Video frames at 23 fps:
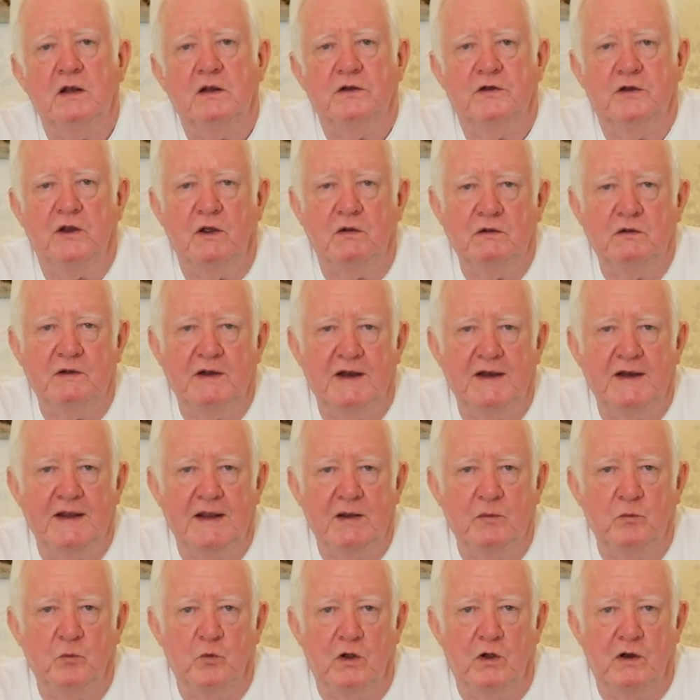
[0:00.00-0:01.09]
Don't let it
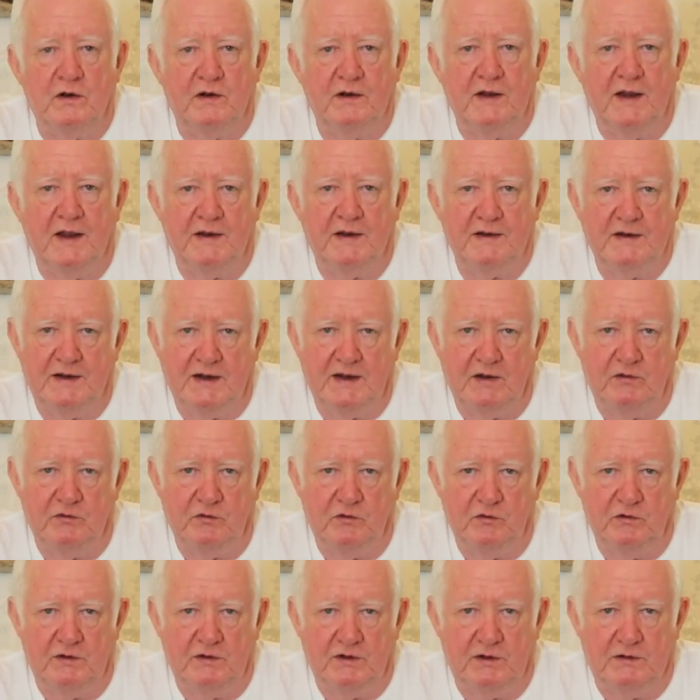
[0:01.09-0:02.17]
in one hand and out
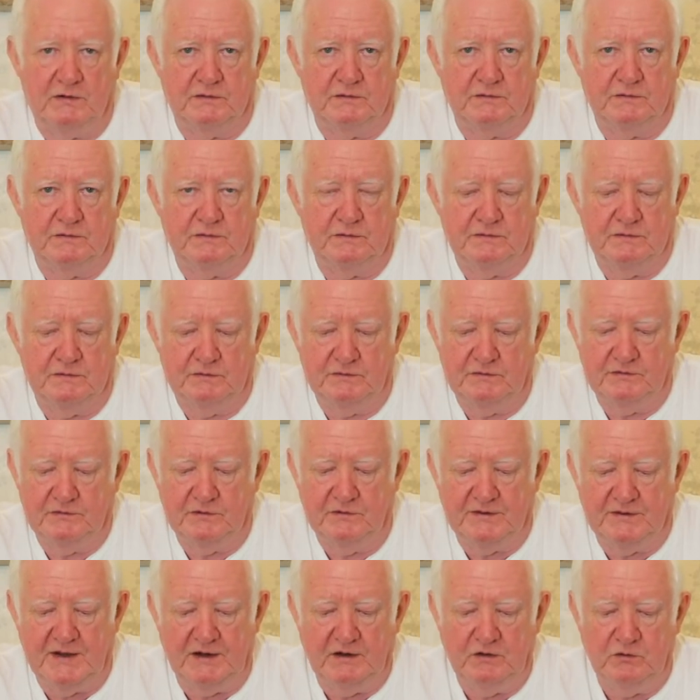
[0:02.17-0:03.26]
the other. So
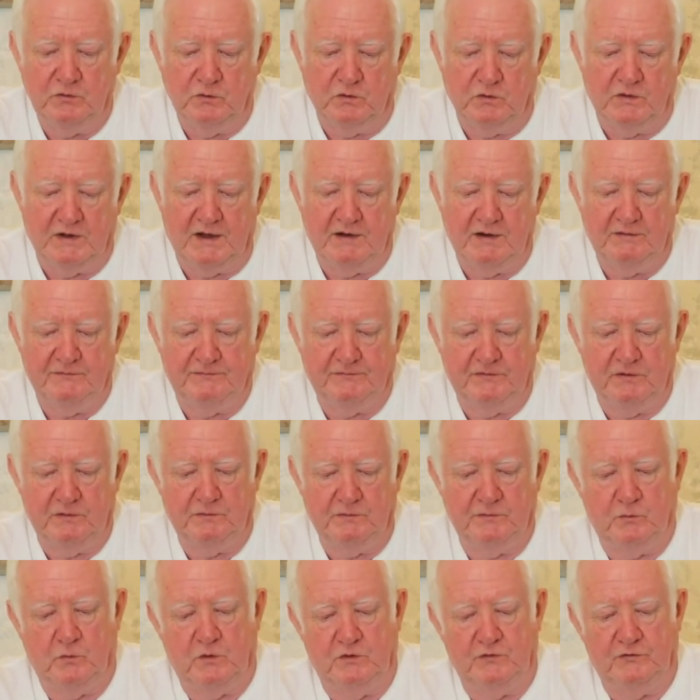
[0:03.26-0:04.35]
thank you all that from
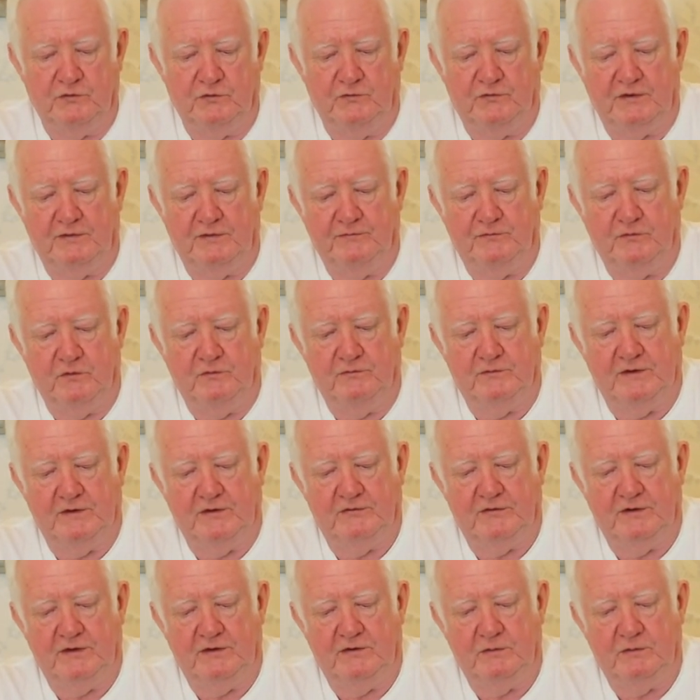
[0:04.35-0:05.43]
number 1, 2, 3 and 4 for
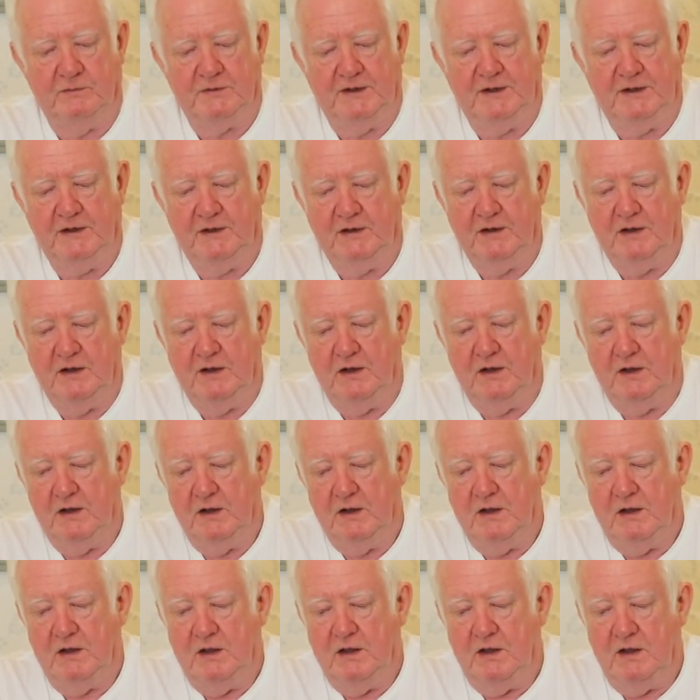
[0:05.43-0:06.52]
listening to me.
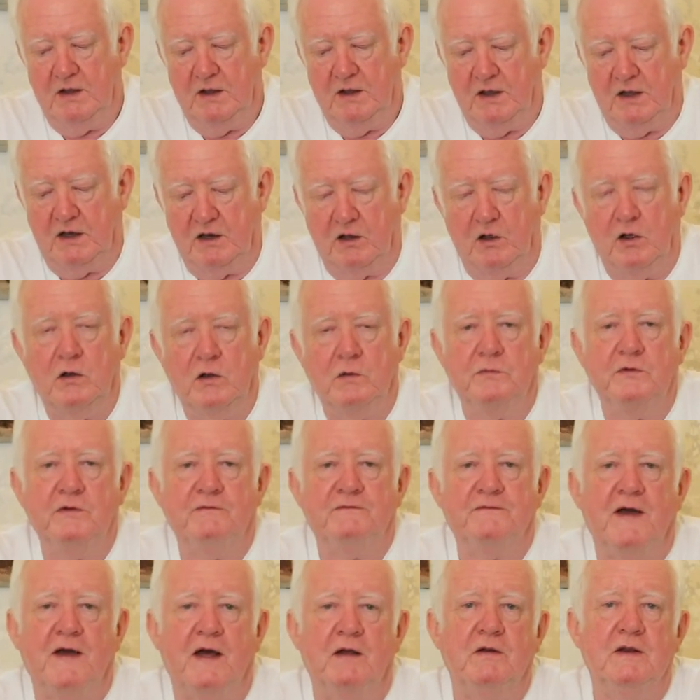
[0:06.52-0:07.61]
And I hope you
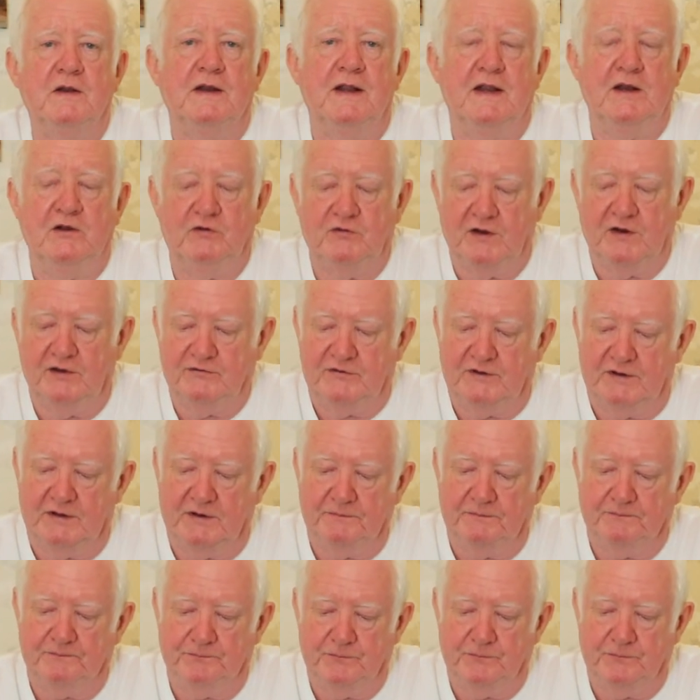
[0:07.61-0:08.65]
found it interesting.